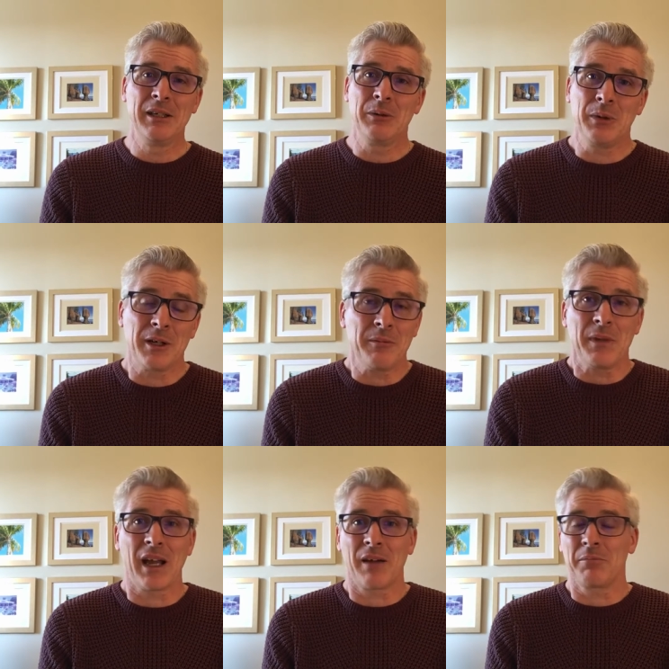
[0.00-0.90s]
Well,
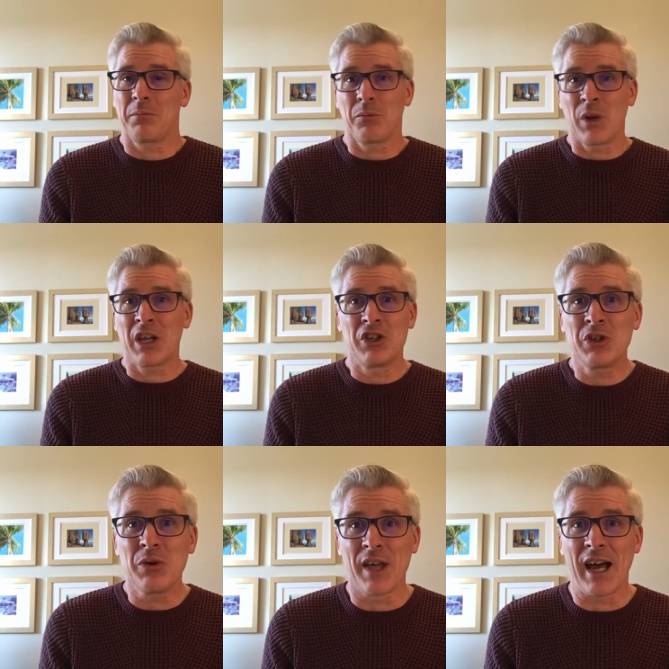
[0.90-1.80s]
we can
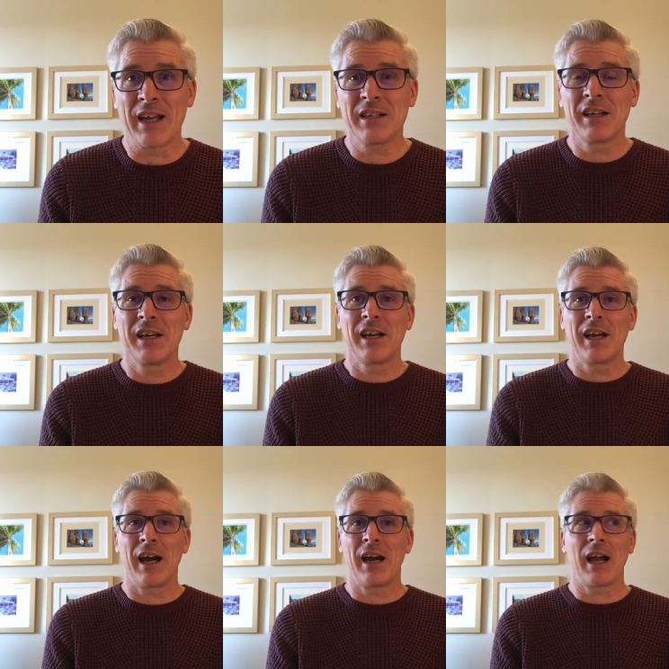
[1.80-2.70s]
do that.
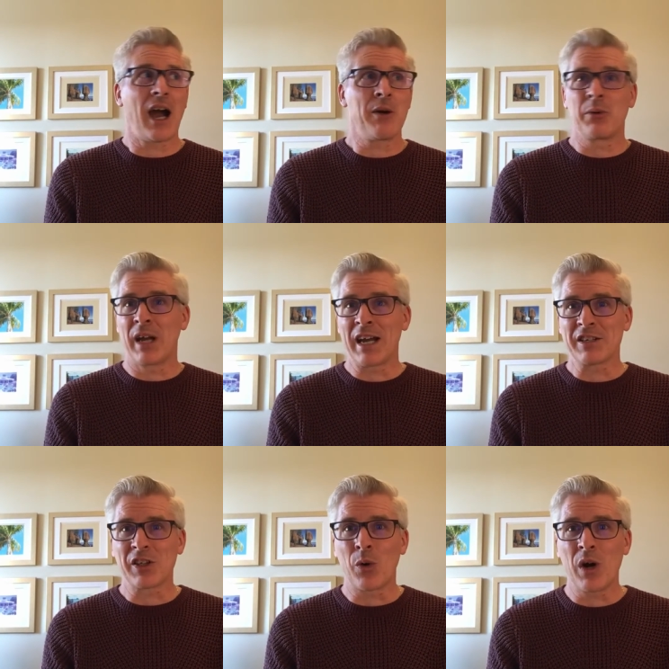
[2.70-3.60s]
I would ask
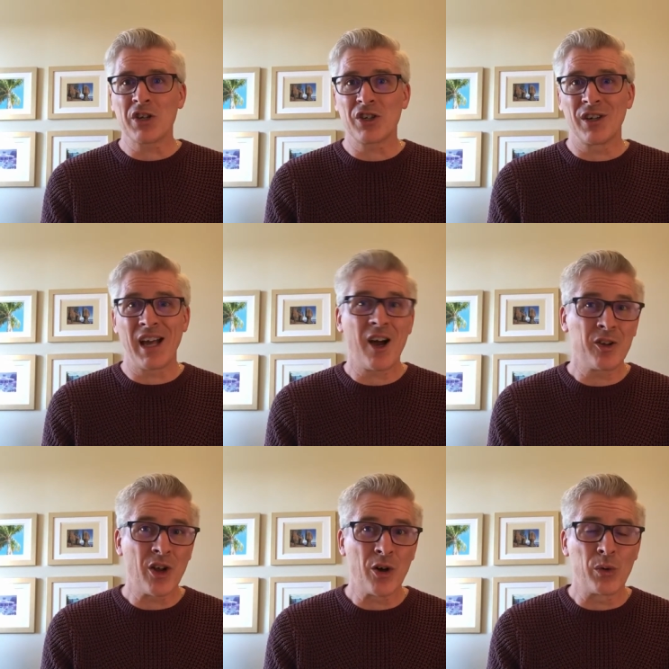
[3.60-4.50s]
the question, how
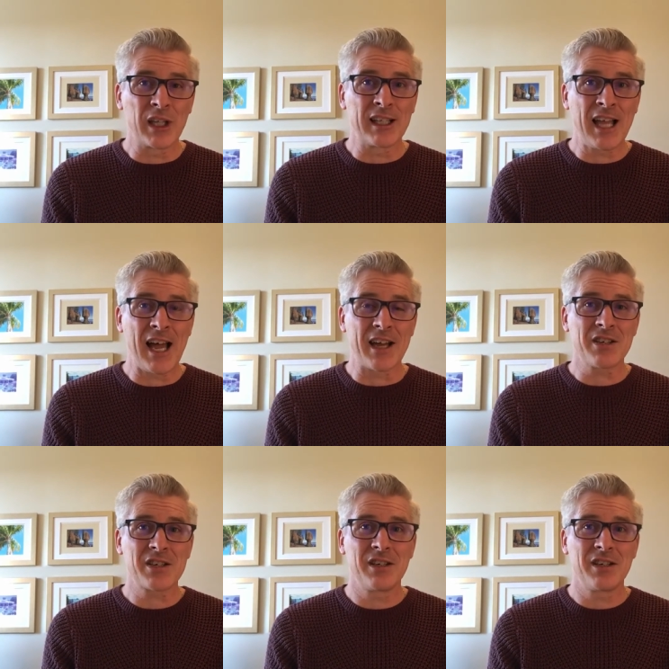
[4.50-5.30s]
long will it last?